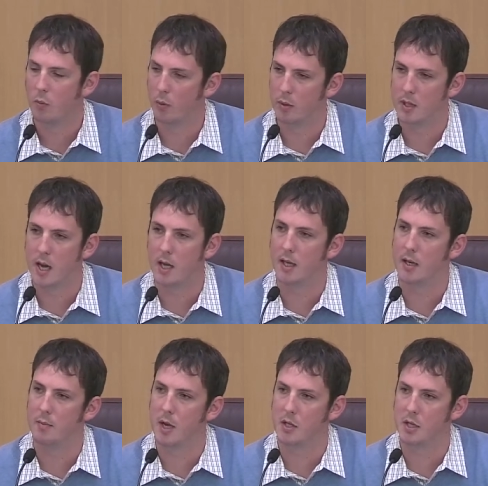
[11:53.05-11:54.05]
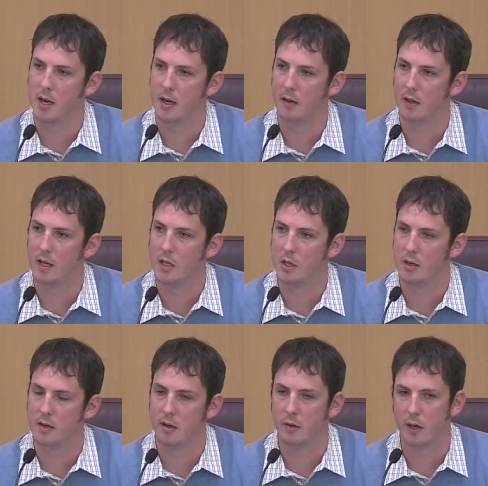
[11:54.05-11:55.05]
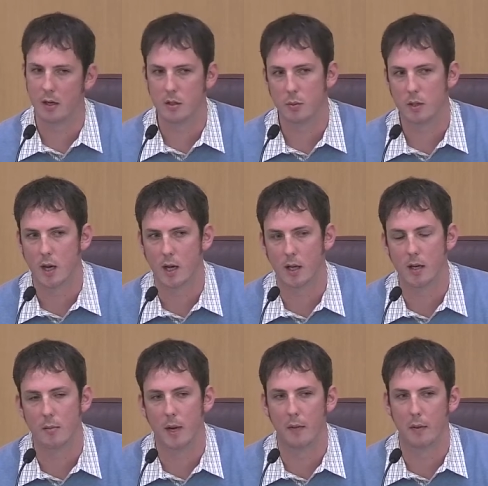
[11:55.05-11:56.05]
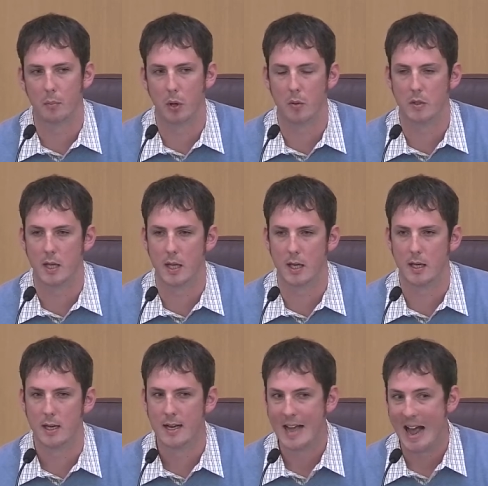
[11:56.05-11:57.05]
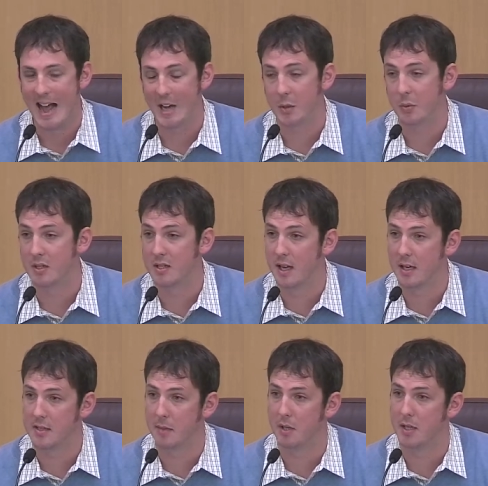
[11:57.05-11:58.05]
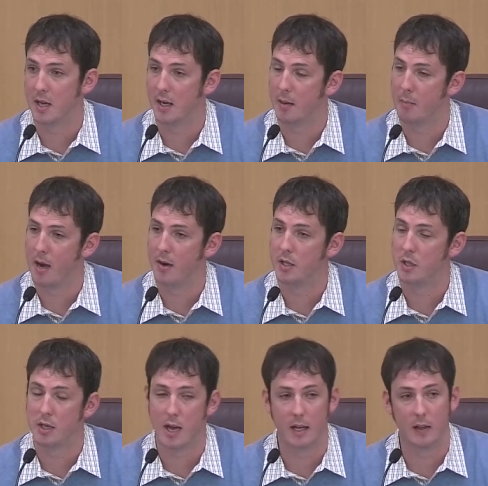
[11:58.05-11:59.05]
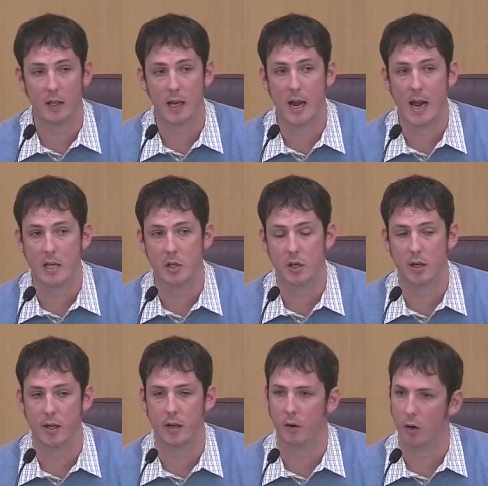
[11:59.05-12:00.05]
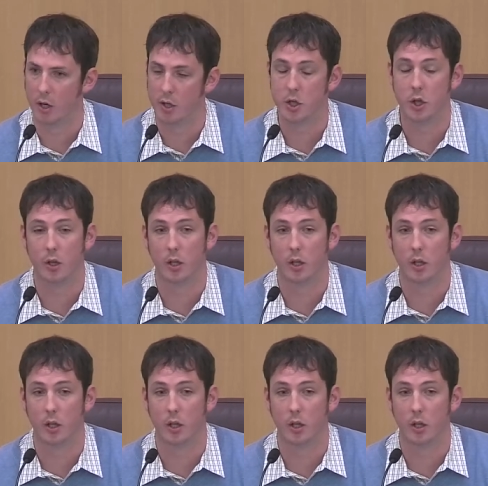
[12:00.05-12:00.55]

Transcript: When we're talking about genetically engineered ingredients, we're talking about the protein. Actual studies have been done comparing genetically engineered or sh-